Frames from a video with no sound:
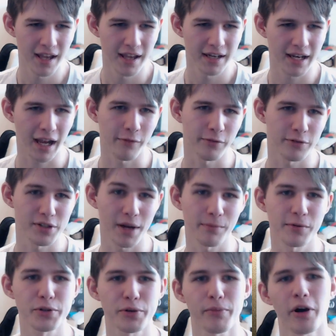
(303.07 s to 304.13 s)
Now for
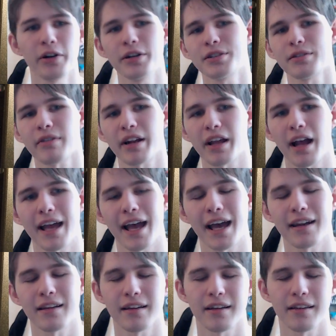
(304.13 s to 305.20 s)
temperature monitoring, I
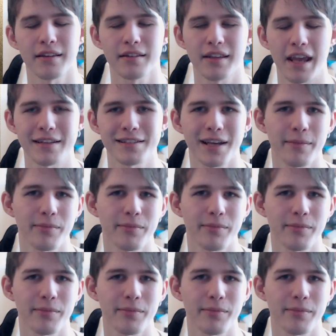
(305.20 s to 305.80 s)
had a K-type